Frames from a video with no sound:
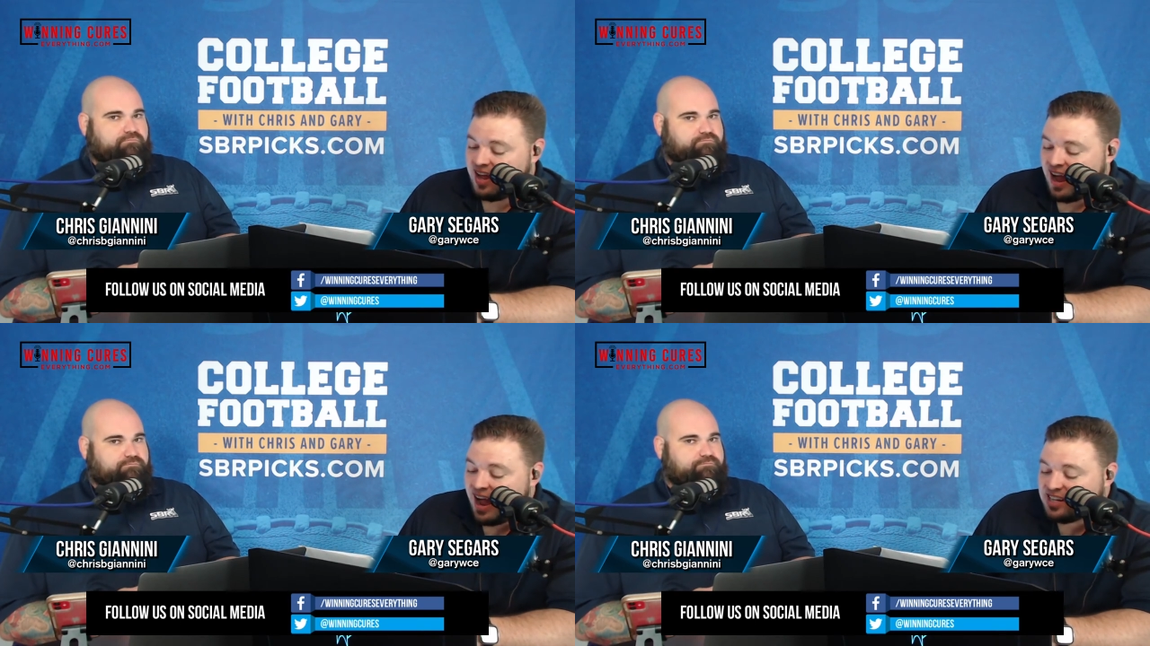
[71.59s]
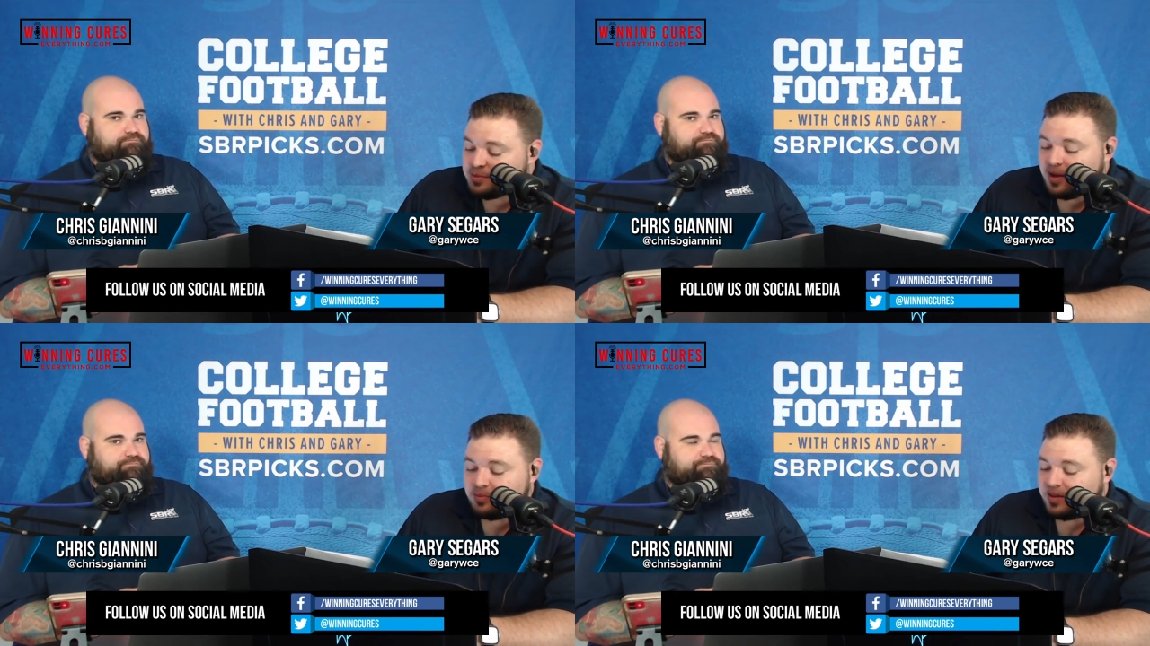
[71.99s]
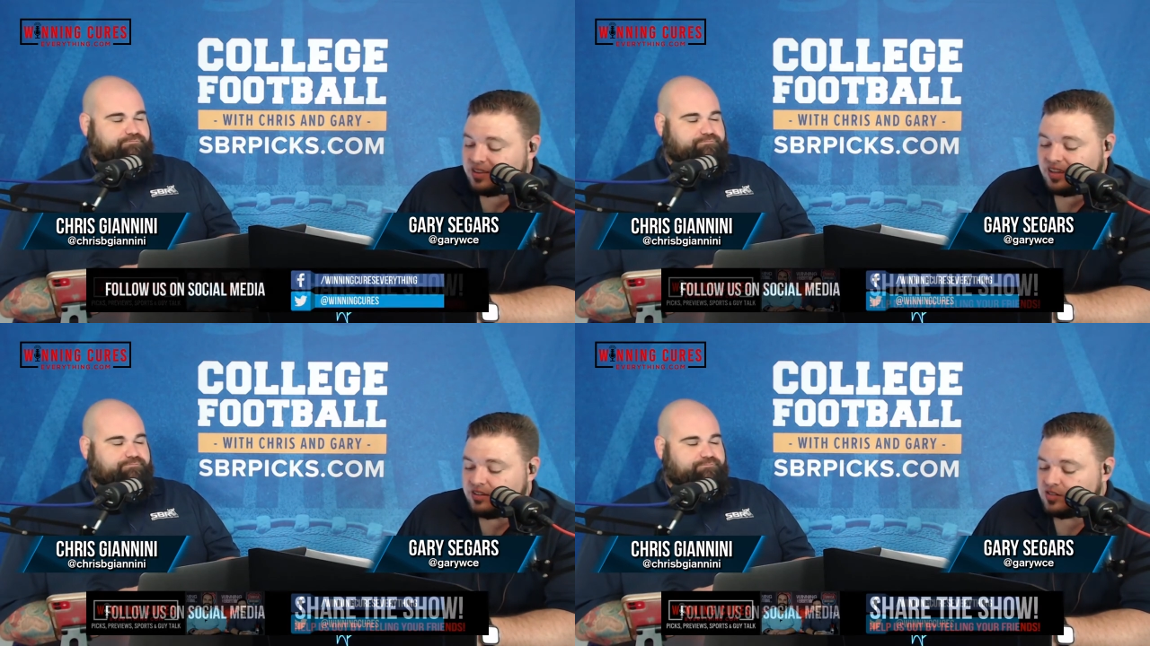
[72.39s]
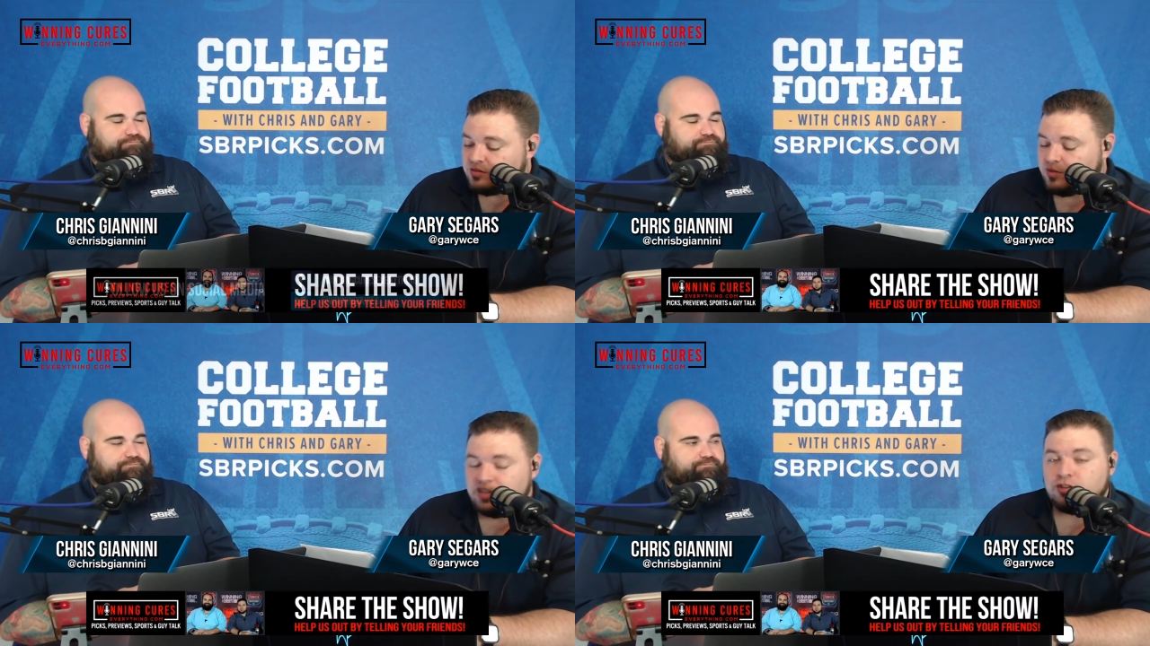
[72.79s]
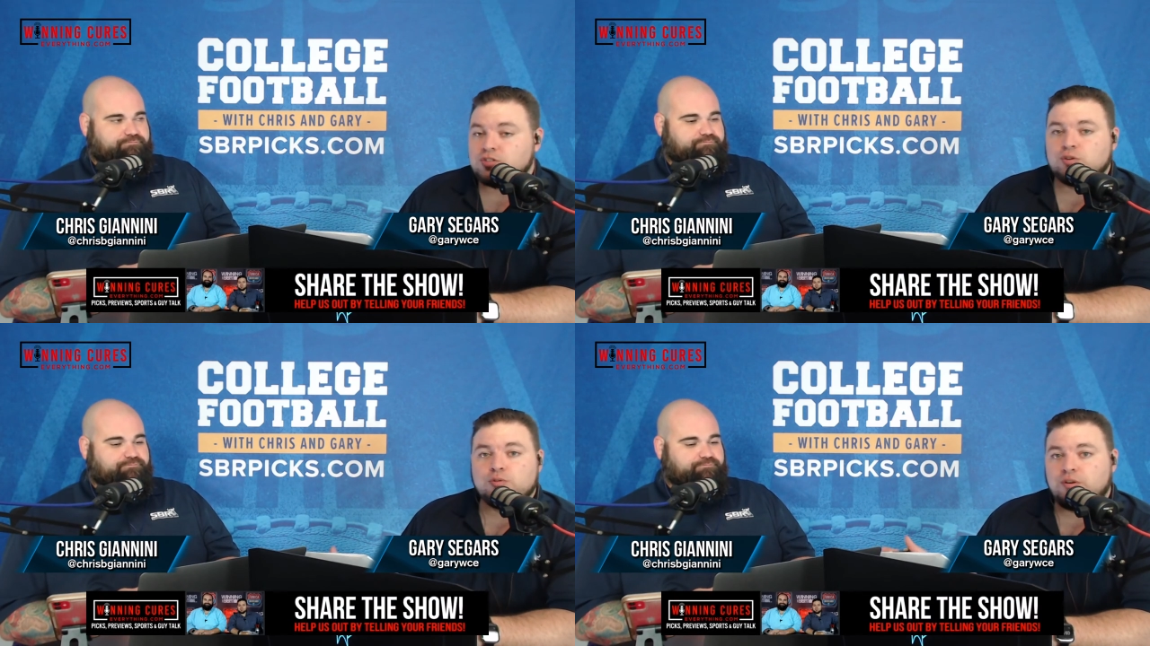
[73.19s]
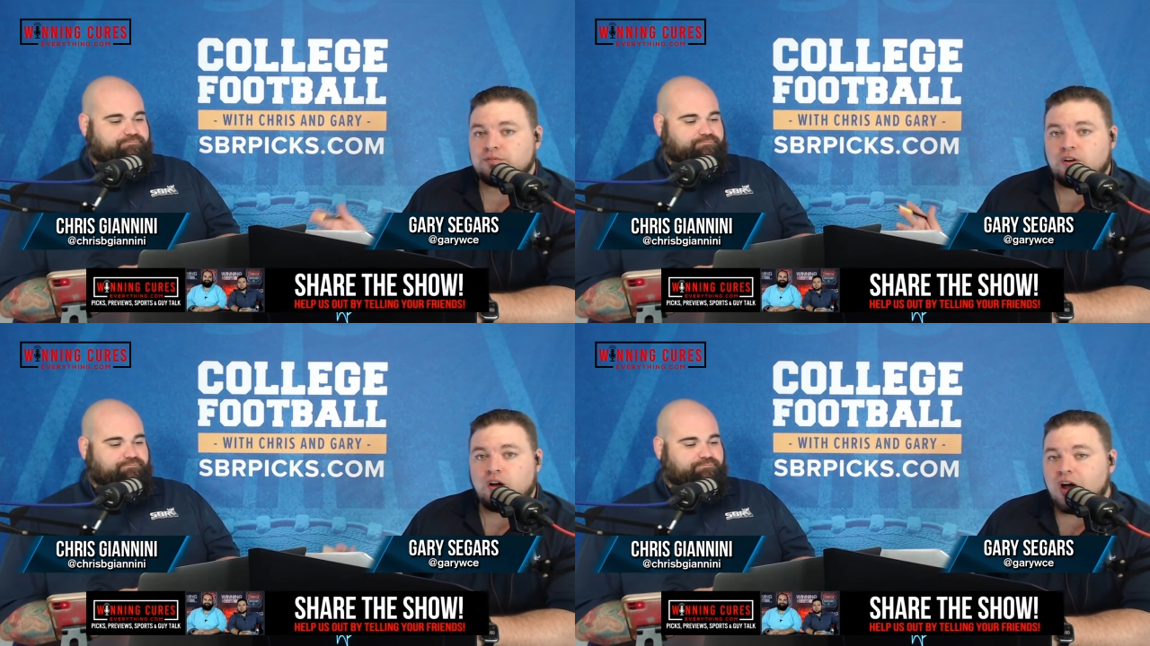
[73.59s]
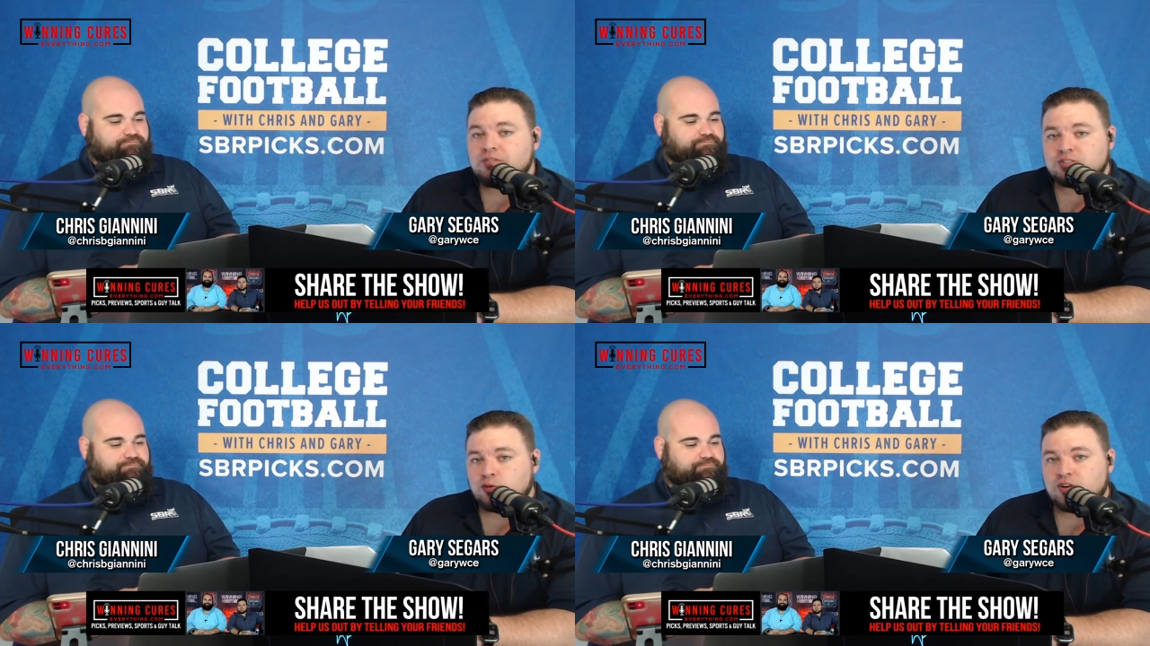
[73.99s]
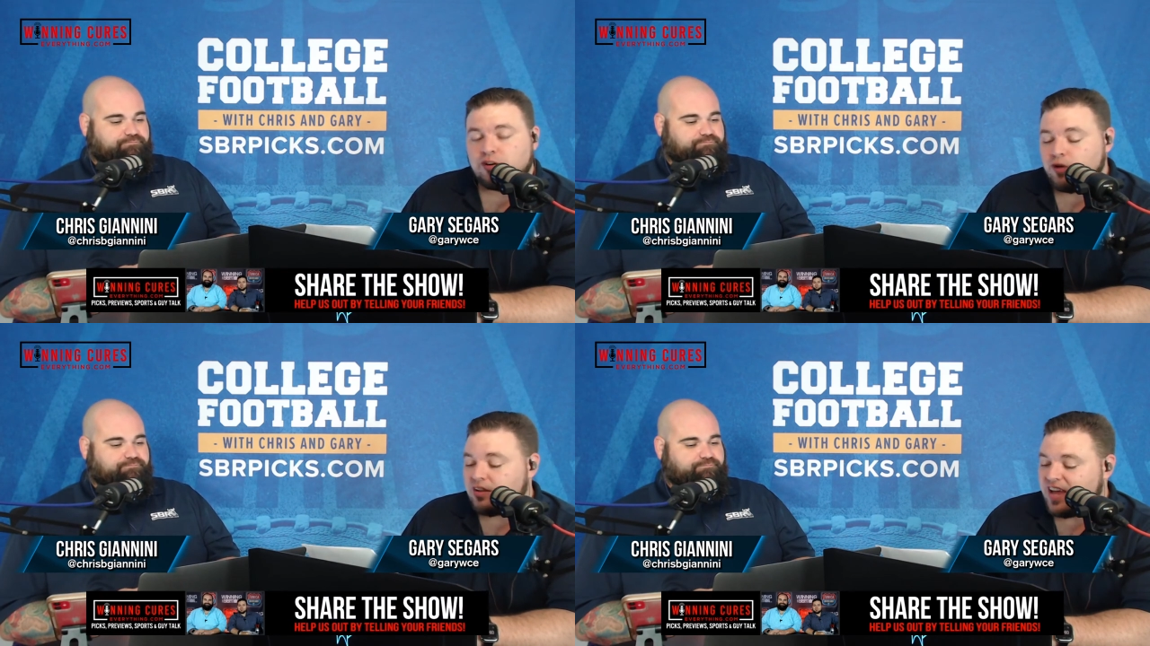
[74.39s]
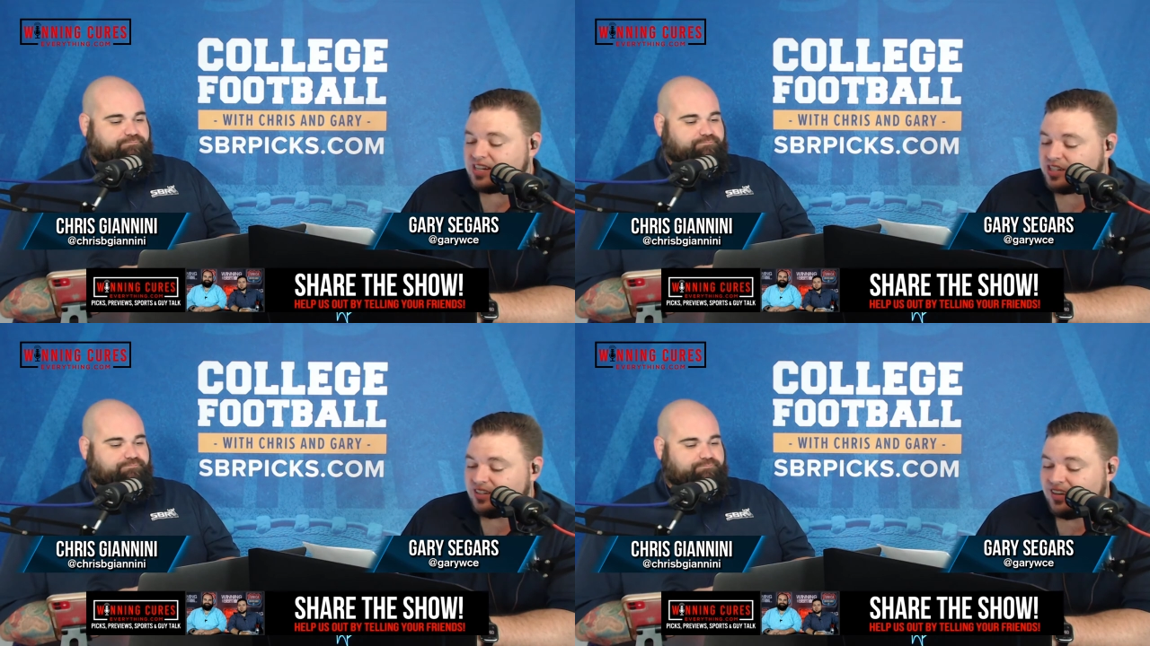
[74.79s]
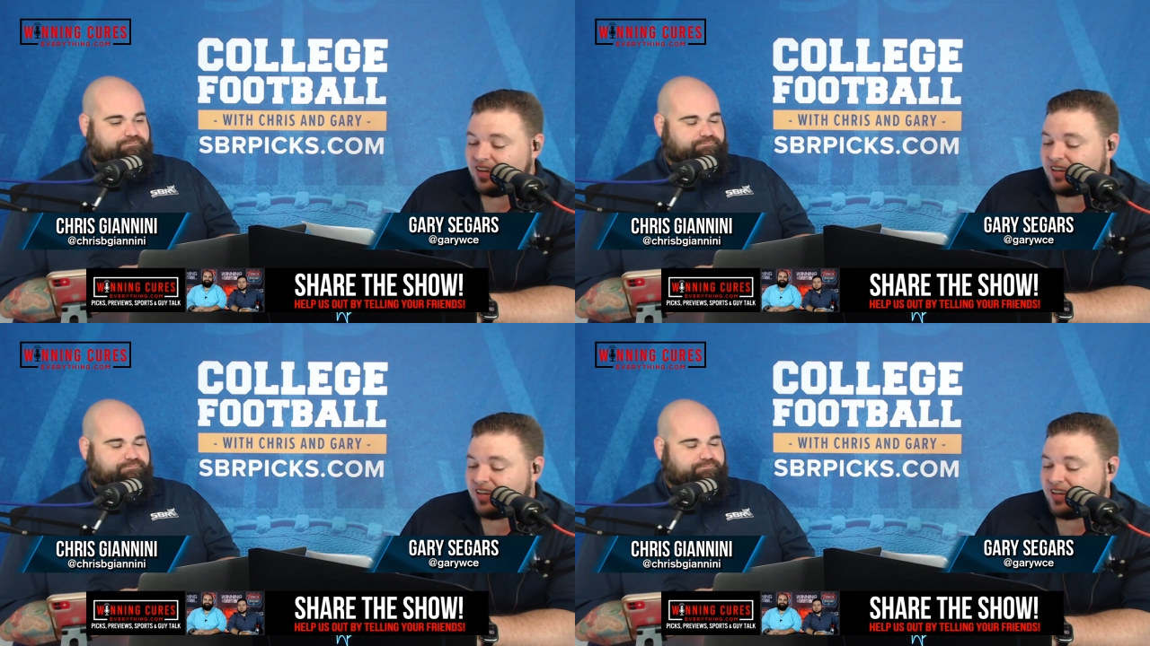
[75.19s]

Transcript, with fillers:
Speaker 1: I expect big things in year two of uh, offensive coordinator Rhett Lashley.